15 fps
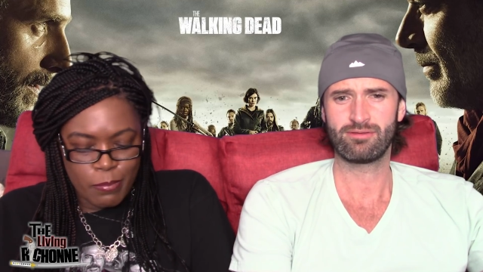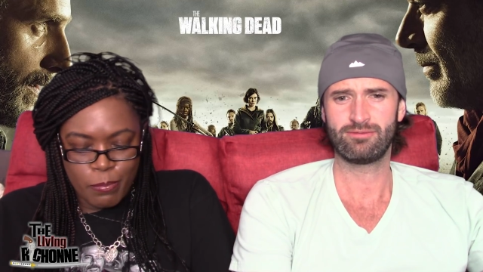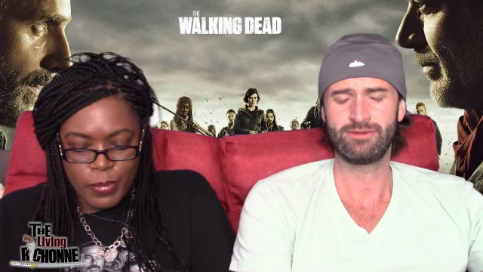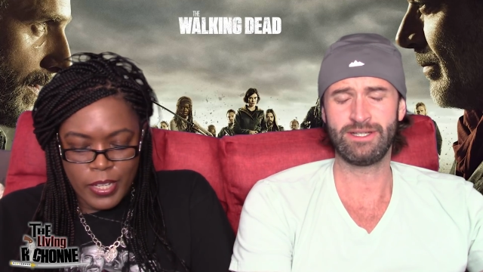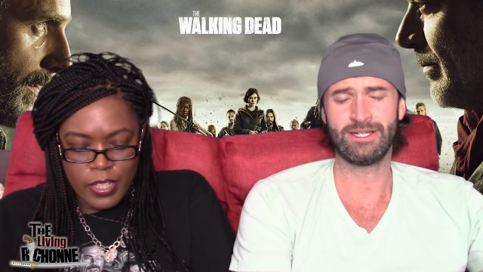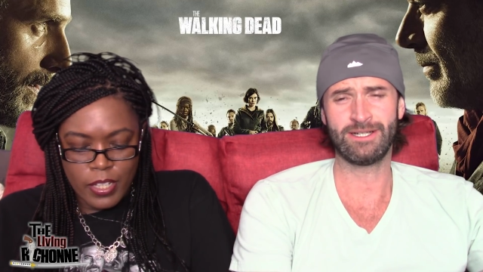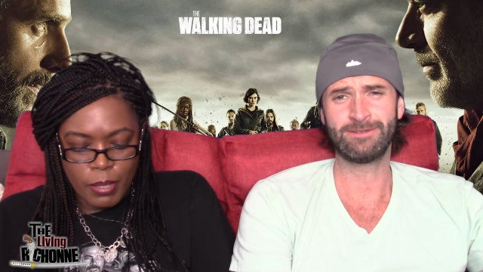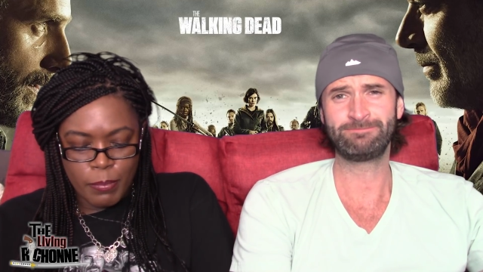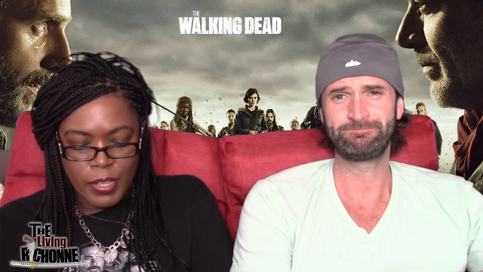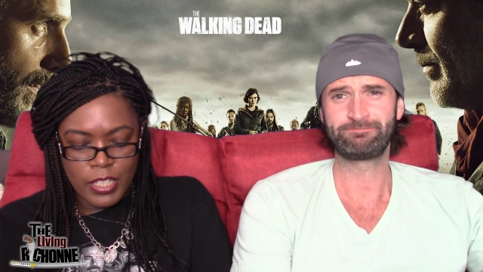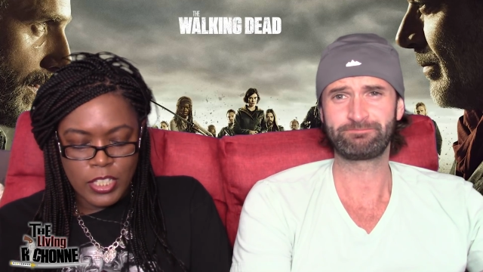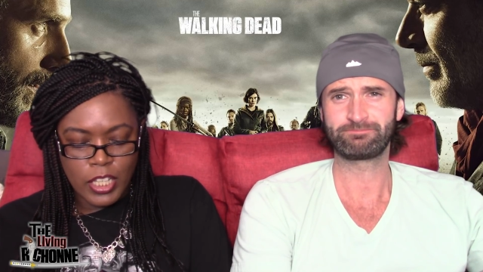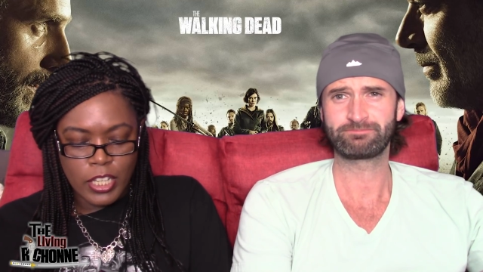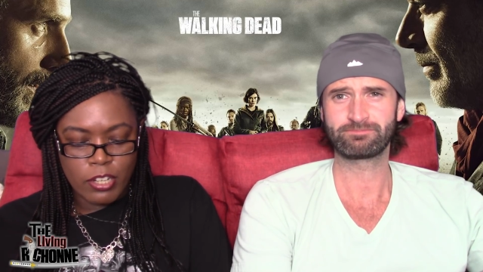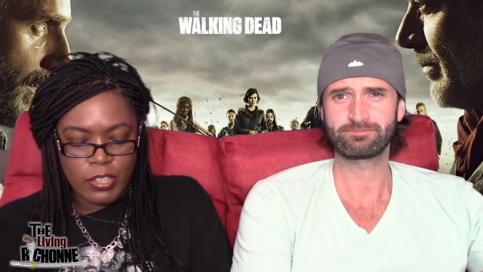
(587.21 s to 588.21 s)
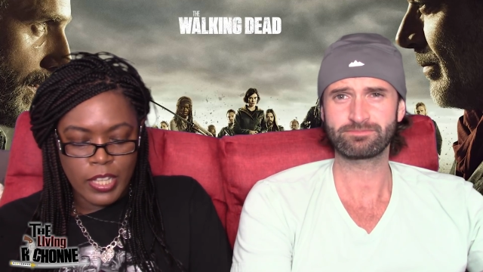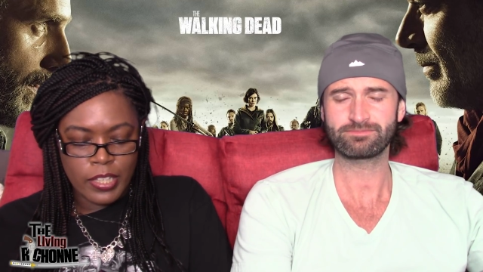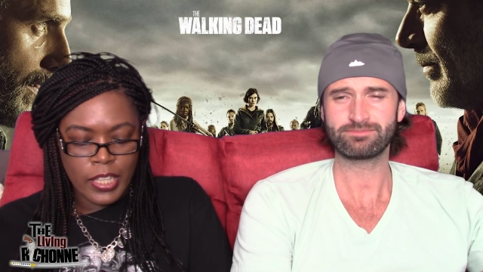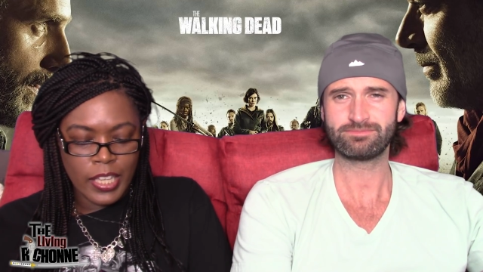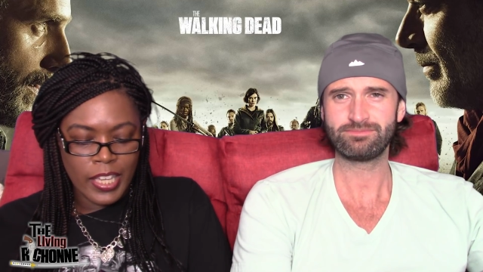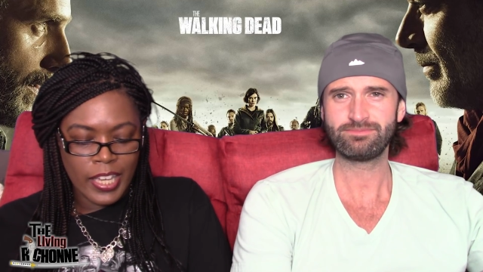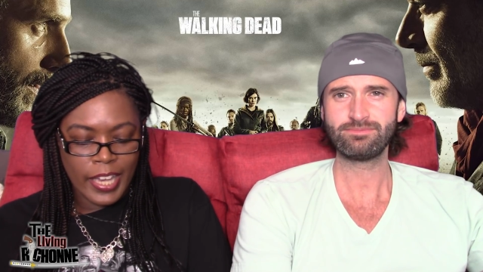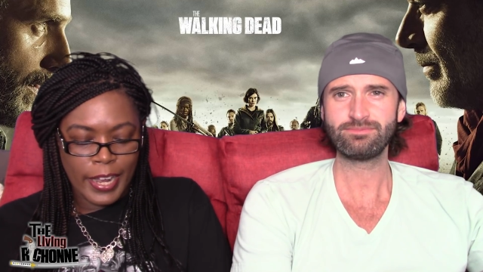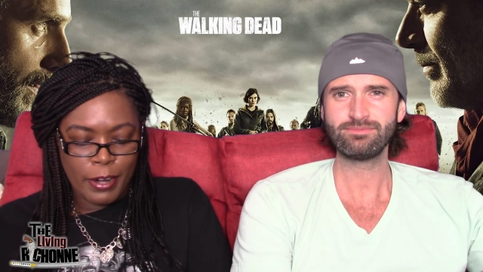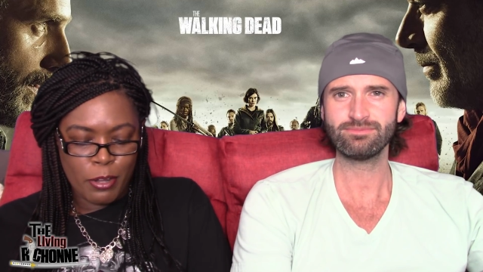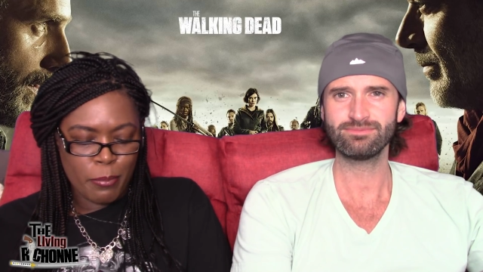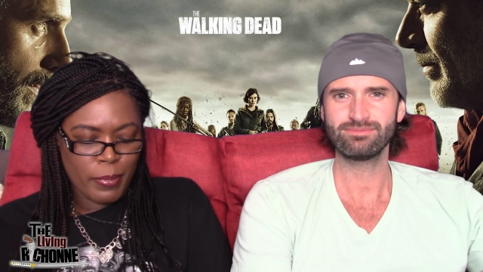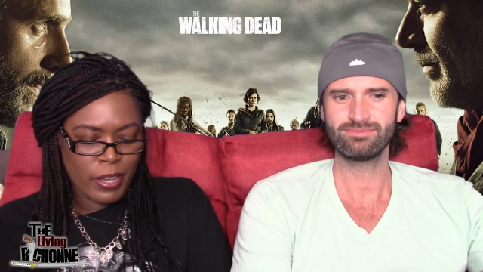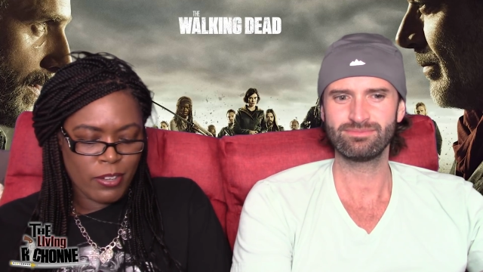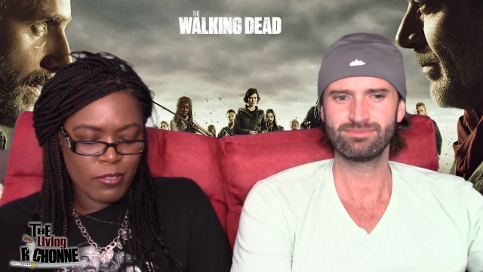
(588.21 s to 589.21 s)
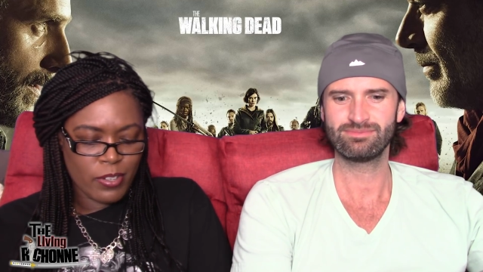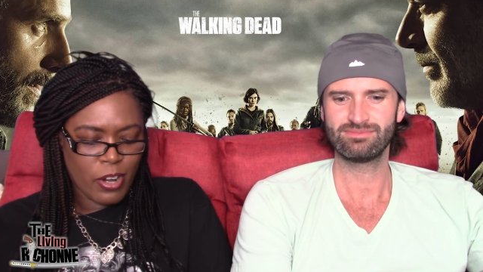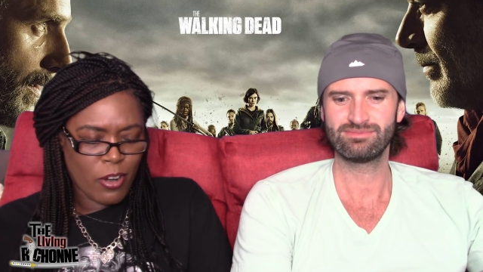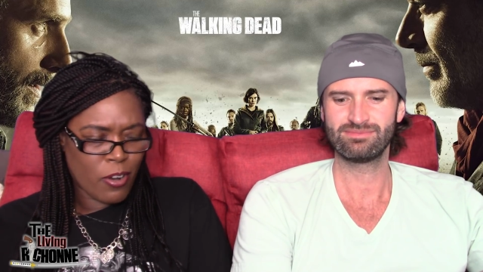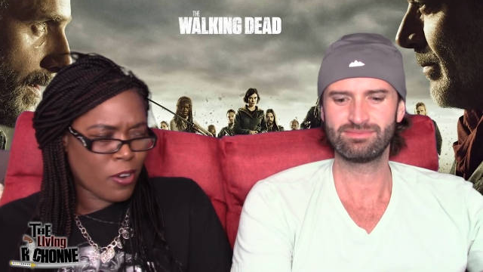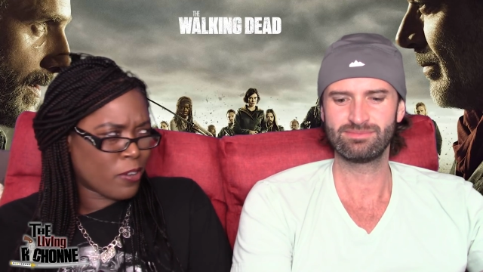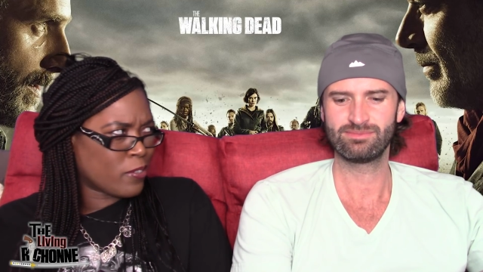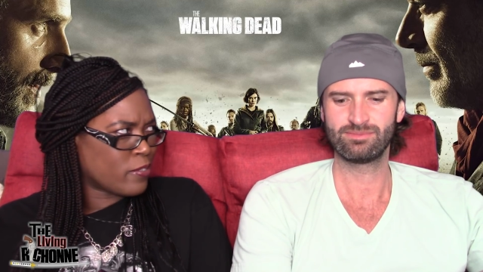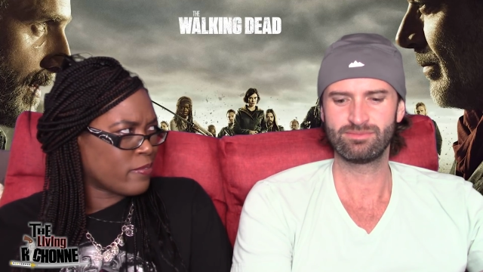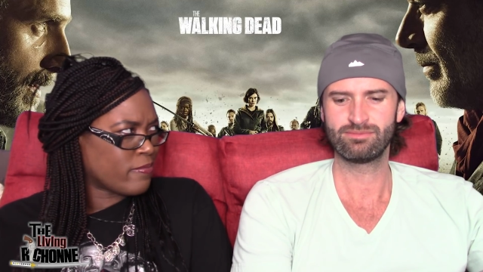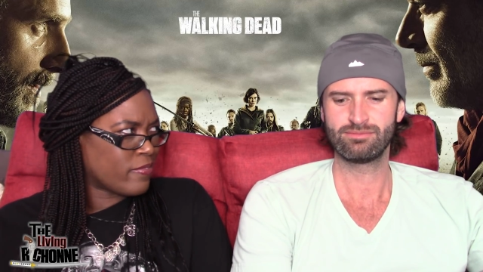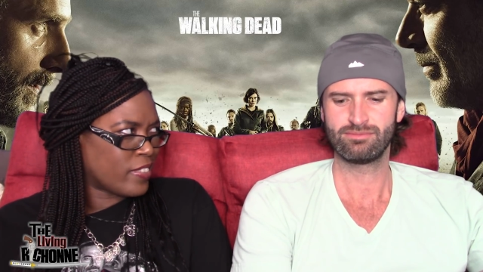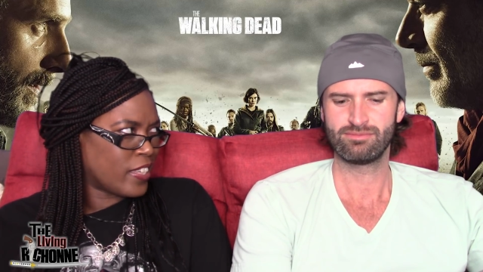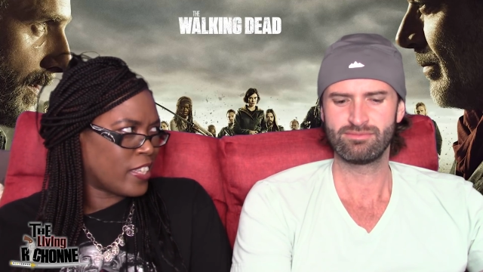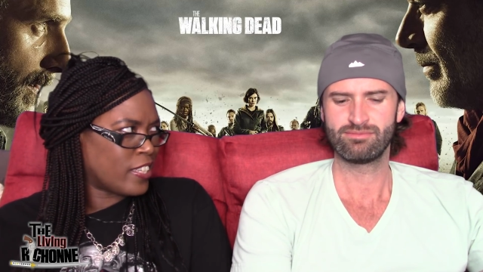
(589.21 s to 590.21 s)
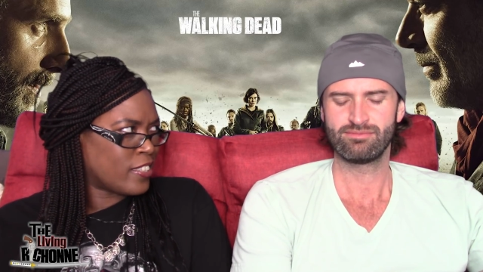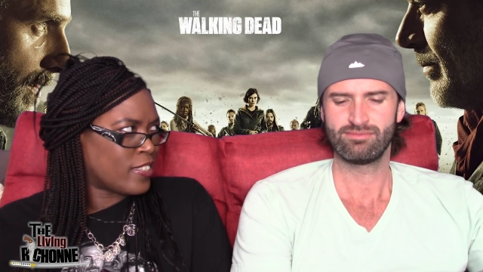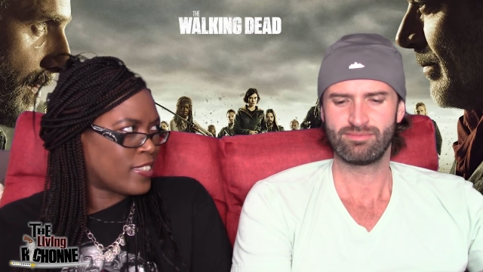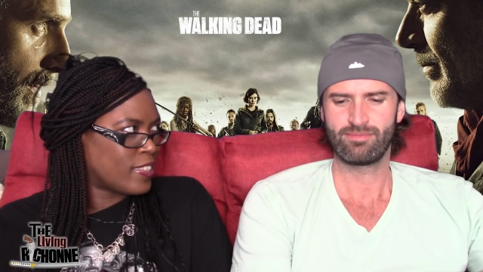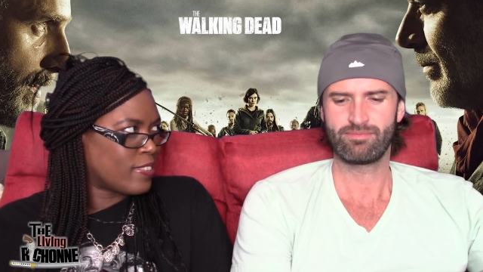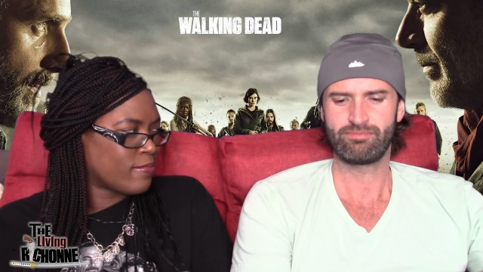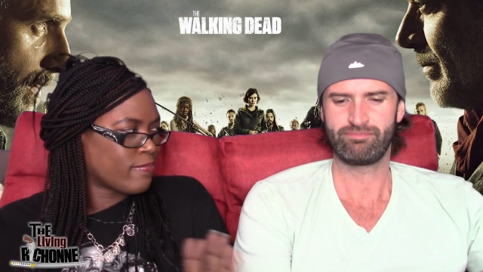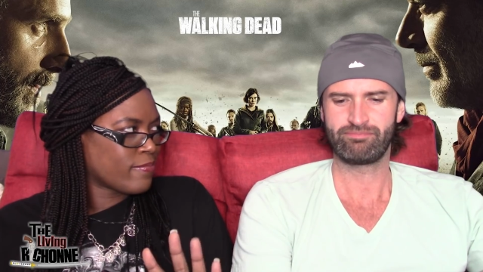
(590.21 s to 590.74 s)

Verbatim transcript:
Speaker 1: But yeah. I mean, it's clear that Negan cared about Carl and his.